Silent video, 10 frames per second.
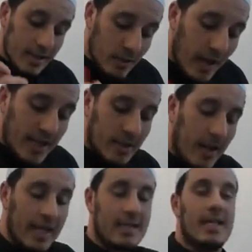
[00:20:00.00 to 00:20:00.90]
So Adam
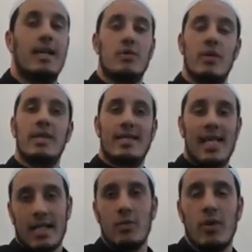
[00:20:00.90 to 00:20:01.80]
alayhi salam. So on the
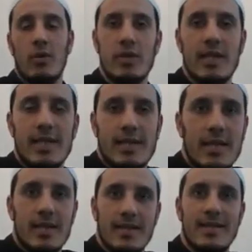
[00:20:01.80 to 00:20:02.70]
second one, who did he
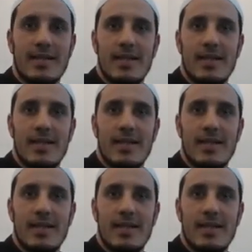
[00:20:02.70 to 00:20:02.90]
see?